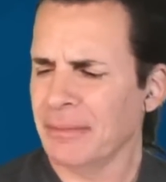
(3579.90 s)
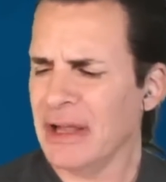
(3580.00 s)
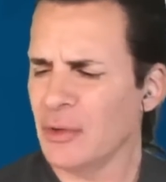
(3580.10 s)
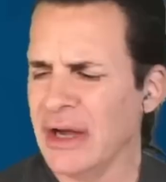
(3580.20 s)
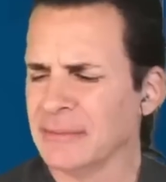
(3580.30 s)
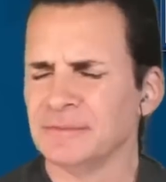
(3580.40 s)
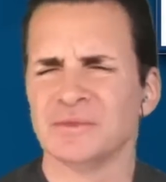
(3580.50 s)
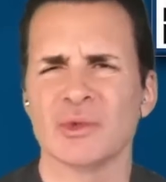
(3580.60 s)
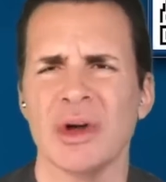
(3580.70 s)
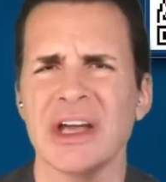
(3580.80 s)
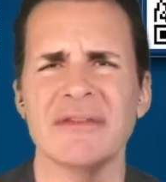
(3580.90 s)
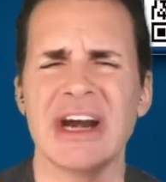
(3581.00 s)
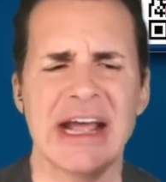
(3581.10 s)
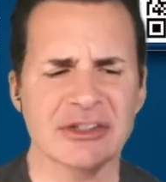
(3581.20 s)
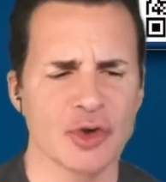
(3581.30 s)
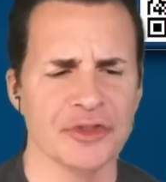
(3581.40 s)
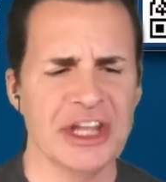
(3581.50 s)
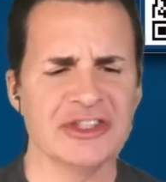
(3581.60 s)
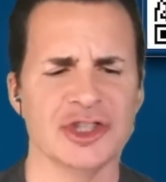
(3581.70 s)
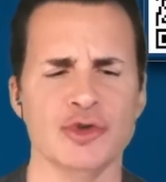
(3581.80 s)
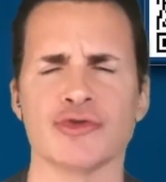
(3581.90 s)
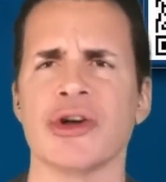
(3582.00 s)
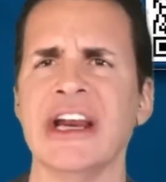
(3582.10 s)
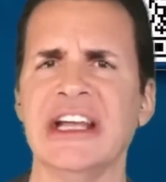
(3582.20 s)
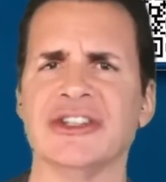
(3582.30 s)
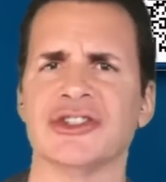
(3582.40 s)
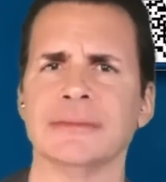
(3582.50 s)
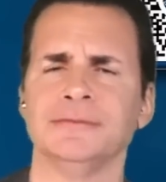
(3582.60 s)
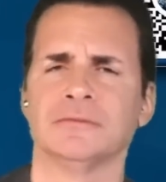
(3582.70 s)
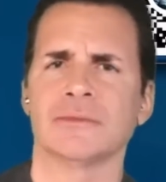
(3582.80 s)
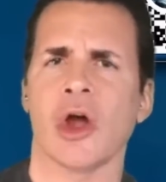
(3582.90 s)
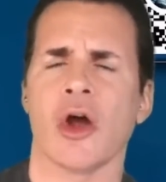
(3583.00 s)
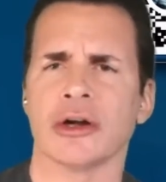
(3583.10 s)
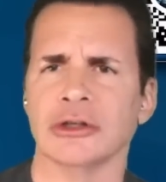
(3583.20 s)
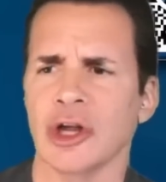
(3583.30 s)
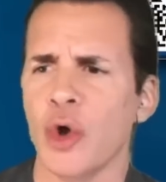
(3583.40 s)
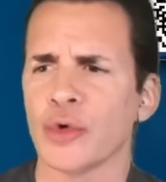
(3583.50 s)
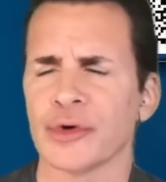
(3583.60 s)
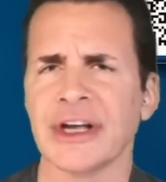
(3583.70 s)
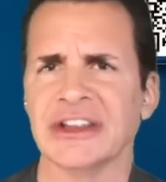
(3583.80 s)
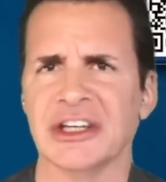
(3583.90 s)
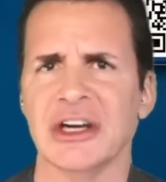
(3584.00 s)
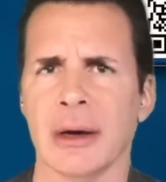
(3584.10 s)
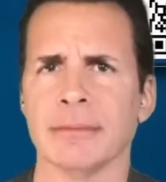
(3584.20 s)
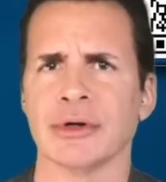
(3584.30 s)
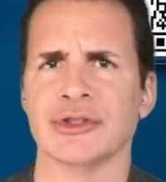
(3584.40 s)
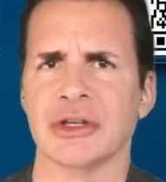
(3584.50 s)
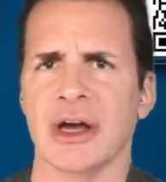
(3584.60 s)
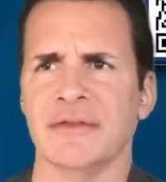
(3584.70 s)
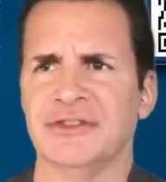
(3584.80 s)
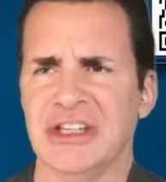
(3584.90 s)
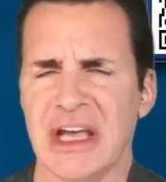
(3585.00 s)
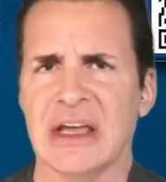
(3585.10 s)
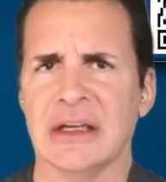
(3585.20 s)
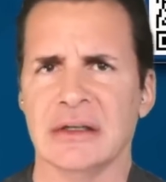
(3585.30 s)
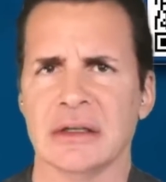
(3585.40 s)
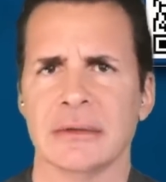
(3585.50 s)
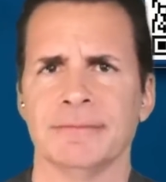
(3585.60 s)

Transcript: By the way, what kind of an asshole thinks the Ukrainians are lowering the numbers of dead